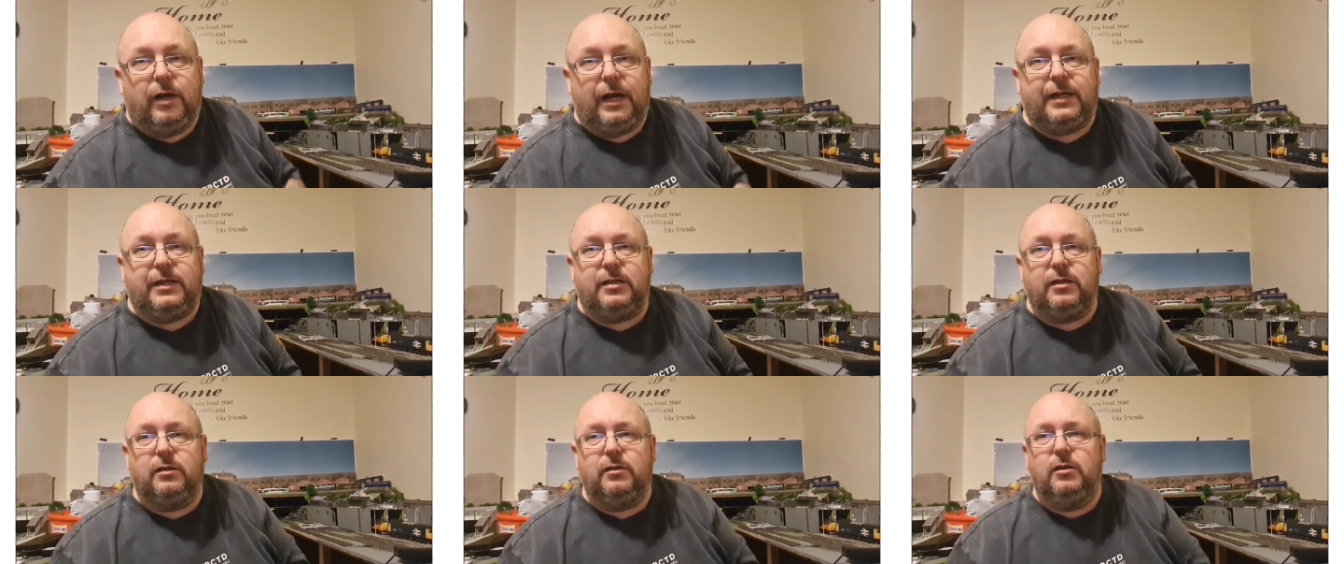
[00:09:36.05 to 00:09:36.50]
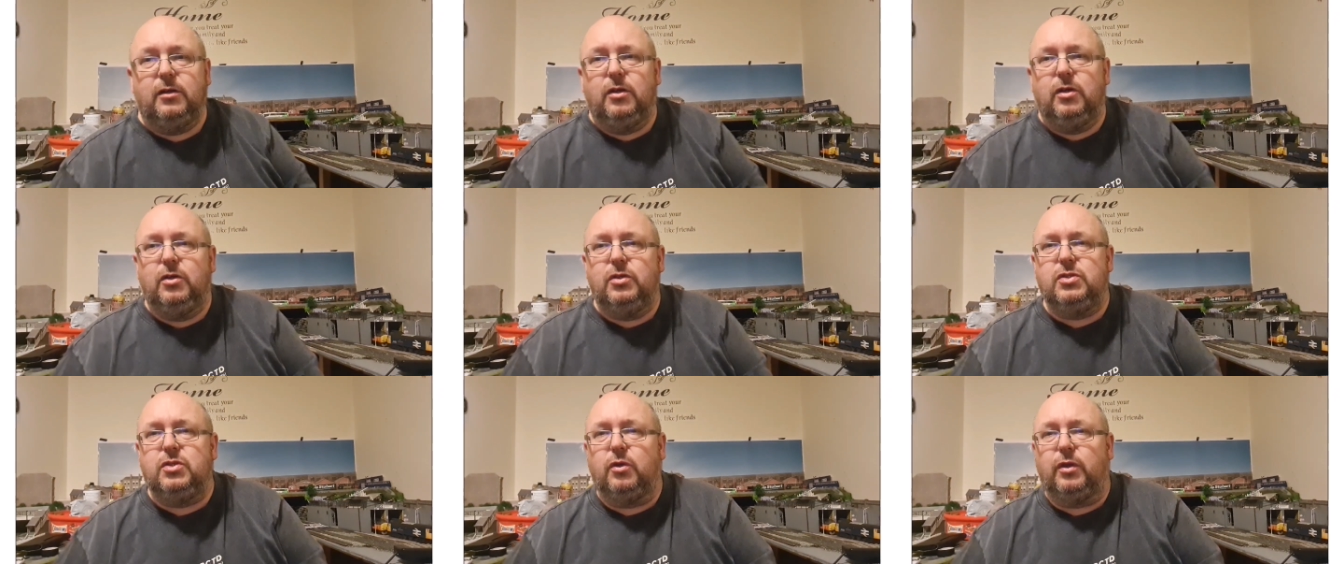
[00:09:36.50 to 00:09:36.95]
Right,
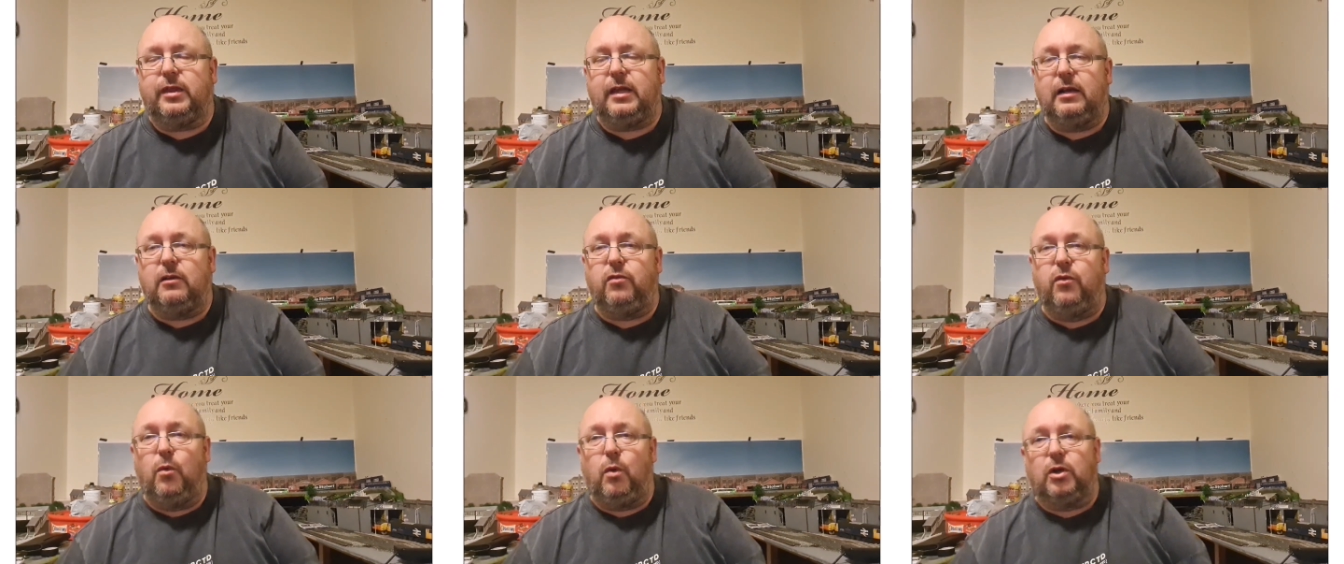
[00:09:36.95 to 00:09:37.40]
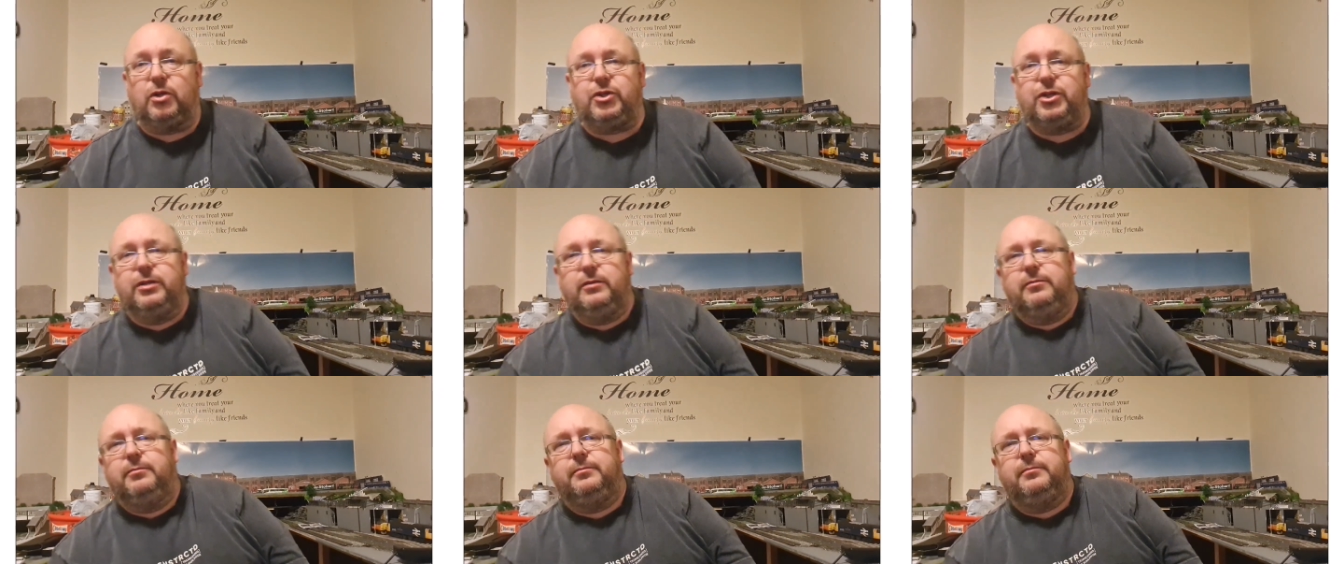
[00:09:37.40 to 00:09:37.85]
so thanks for
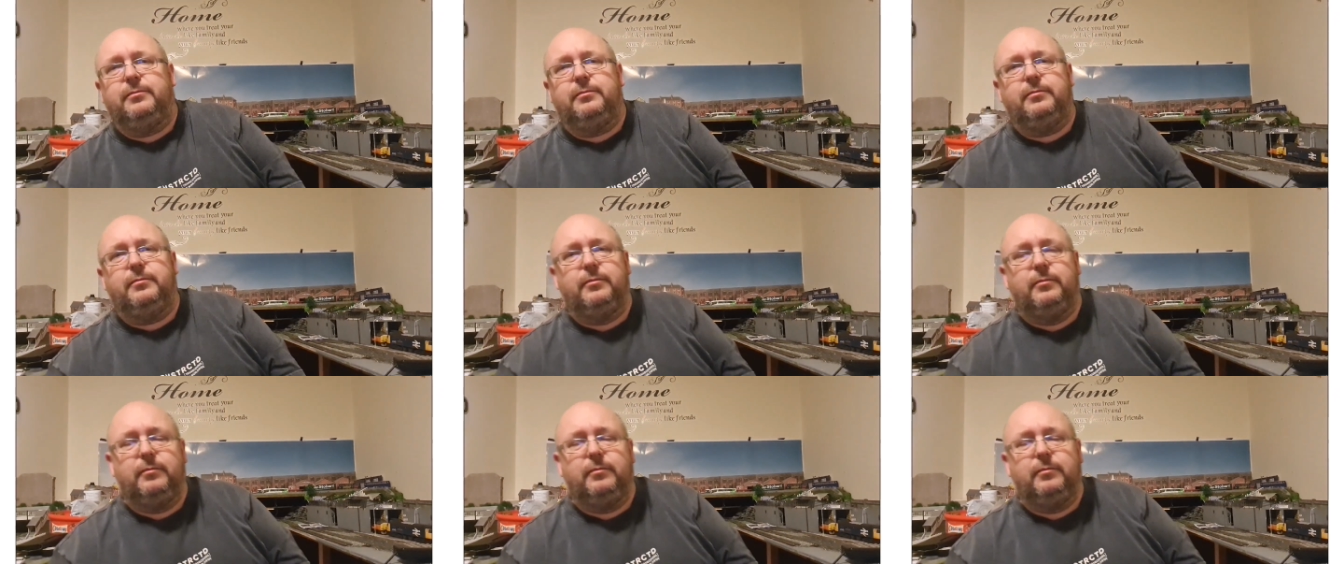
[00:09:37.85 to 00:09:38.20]
watching.